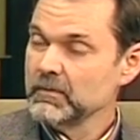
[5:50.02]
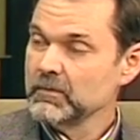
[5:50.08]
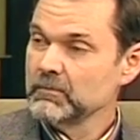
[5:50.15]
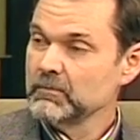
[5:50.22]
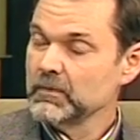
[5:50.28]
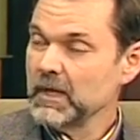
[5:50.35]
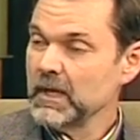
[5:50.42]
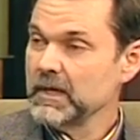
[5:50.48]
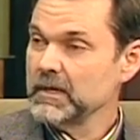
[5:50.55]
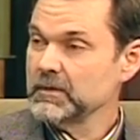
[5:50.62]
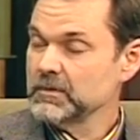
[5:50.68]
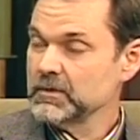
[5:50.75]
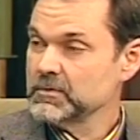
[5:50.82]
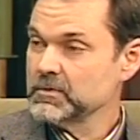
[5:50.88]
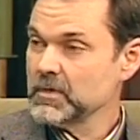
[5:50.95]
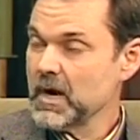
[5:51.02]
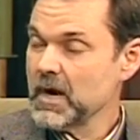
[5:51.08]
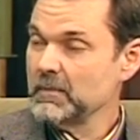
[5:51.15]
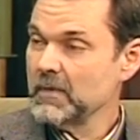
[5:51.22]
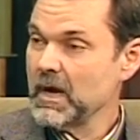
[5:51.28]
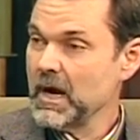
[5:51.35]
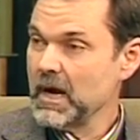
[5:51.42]
related to
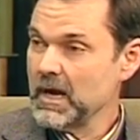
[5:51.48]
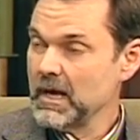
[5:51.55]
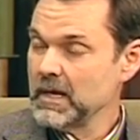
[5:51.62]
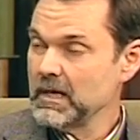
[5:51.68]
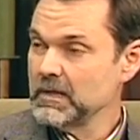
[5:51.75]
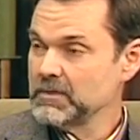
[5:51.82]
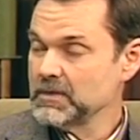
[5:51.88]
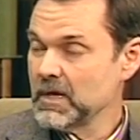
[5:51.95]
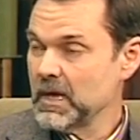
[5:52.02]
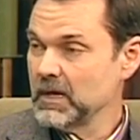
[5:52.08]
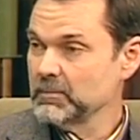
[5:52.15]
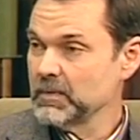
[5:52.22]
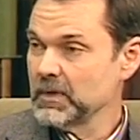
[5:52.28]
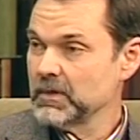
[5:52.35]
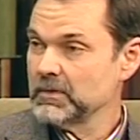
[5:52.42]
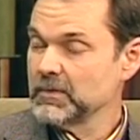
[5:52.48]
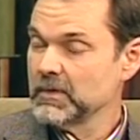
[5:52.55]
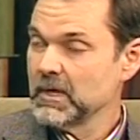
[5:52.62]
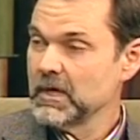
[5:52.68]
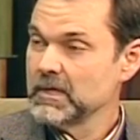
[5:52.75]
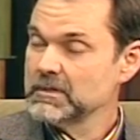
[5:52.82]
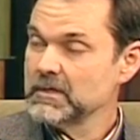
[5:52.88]
trauma, i.e., childbirth,
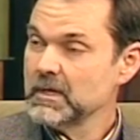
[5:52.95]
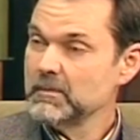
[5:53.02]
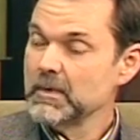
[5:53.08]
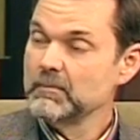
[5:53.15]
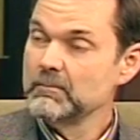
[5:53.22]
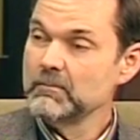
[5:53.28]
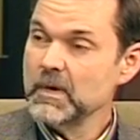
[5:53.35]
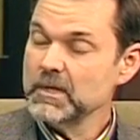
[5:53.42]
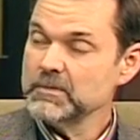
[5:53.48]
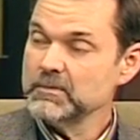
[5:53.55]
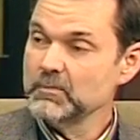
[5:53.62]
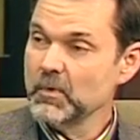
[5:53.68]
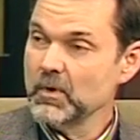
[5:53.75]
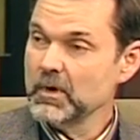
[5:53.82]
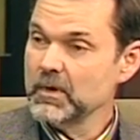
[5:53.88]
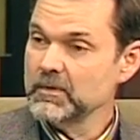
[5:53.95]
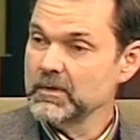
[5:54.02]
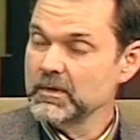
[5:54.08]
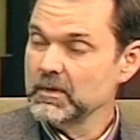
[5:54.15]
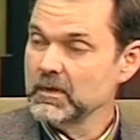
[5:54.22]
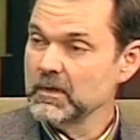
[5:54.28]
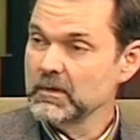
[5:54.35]
is going to be much more
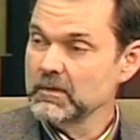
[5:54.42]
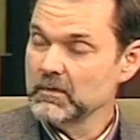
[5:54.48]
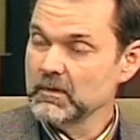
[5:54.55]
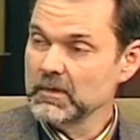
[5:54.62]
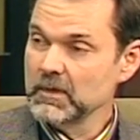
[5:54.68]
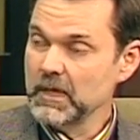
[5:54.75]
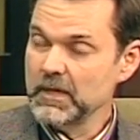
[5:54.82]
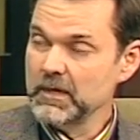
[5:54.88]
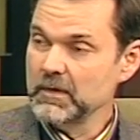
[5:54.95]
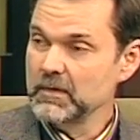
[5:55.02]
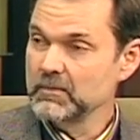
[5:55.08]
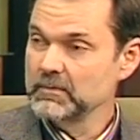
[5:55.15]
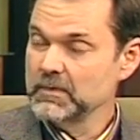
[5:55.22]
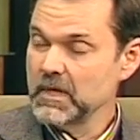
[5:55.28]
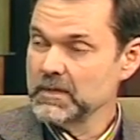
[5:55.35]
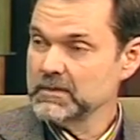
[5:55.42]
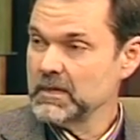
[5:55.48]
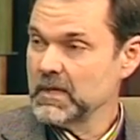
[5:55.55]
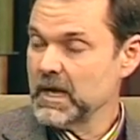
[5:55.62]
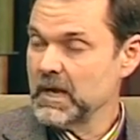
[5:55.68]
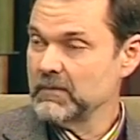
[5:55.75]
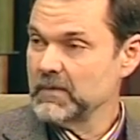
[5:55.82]
than the lady who doesn't
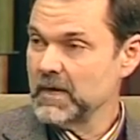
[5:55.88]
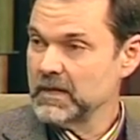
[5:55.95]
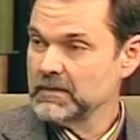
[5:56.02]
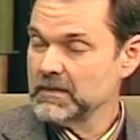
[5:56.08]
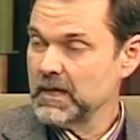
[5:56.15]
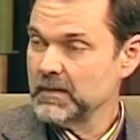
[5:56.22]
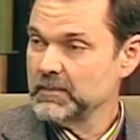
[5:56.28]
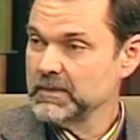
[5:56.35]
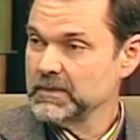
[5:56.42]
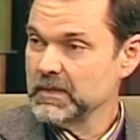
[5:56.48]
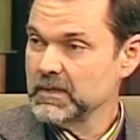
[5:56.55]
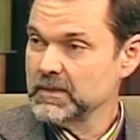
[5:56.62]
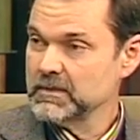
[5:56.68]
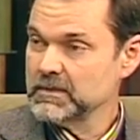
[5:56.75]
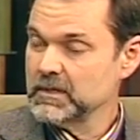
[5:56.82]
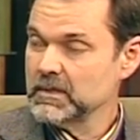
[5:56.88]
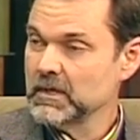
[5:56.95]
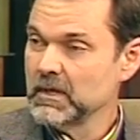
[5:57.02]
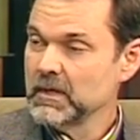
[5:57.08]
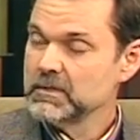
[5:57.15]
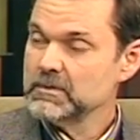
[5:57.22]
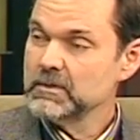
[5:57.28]
have that type of tendency.
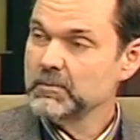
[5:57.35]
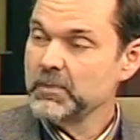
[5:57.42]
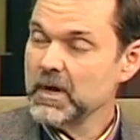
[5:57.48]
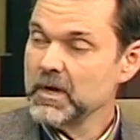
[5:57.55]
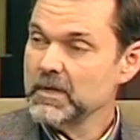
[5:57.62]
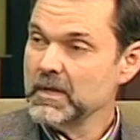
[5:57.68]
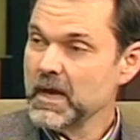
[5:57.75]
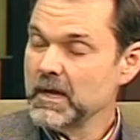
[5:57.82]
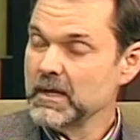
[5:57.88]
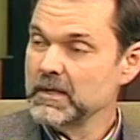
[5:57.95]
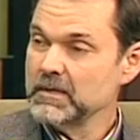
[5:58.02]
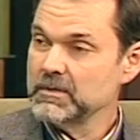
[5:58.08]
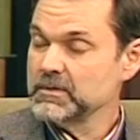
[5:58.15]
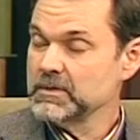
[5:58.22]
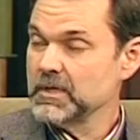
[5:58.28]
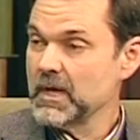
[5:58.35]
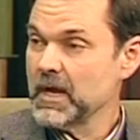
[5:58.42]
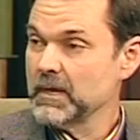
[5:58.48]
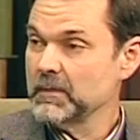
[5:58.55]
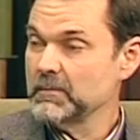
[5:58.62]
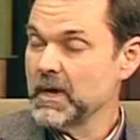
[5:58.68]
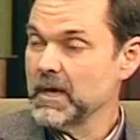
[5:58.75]
So part of that is
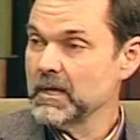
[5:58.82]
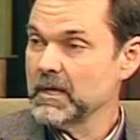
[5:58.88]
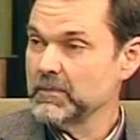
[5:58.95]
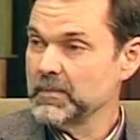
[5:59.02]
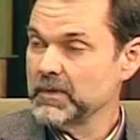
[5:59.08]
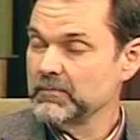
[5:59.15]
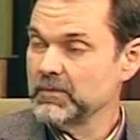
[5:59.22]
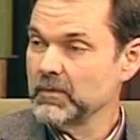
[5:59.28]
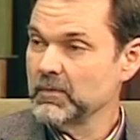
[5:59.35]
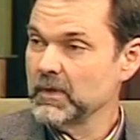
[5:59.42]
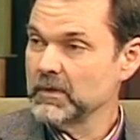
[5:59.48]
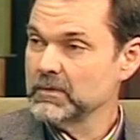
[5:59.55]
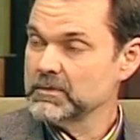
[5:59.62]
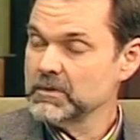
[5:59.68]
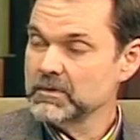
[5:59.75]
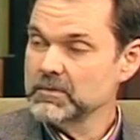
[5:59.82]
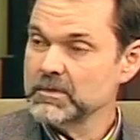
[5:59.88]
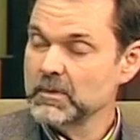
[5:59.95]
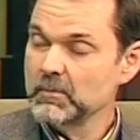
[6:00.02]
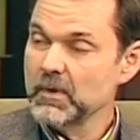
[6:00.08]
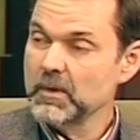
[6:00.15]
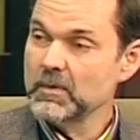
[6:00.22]
genetic makeup, if you will. So
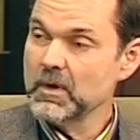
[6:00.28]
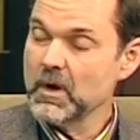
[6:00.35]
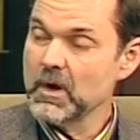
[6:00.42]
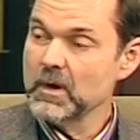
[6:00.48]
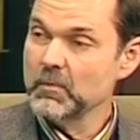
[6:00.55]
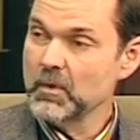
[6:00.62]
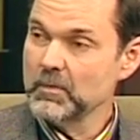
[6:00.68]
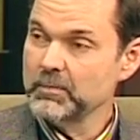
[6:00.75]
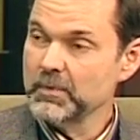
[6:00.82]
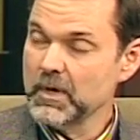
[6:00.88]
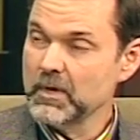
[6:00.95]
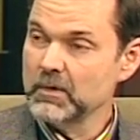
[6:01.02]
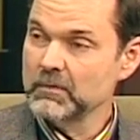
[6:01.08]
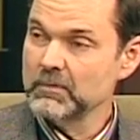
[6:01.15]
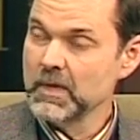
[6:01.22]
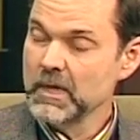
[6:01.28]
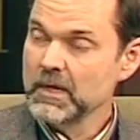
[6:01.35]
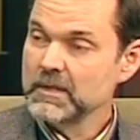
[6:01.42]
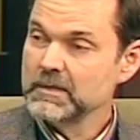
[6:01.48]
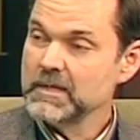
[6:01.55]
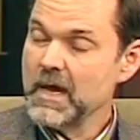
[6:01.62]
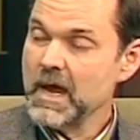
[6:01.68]
some women are more prone
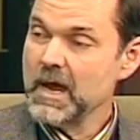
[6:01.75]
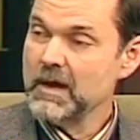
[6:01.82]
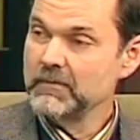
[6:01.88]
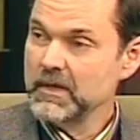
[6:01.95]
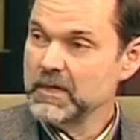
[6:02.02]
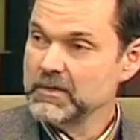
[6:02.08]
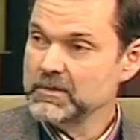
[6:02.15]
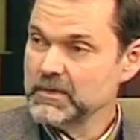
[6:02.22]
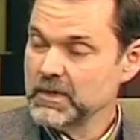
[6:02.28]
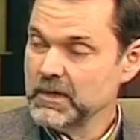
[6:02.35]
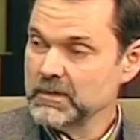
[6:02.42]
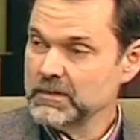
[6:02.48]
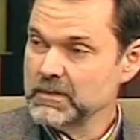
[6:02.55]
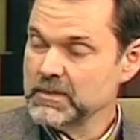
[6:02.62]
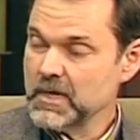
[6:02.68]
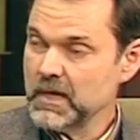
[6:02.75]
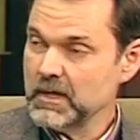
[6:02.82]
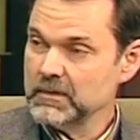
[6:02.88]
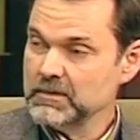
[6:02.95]
to have injury at the child,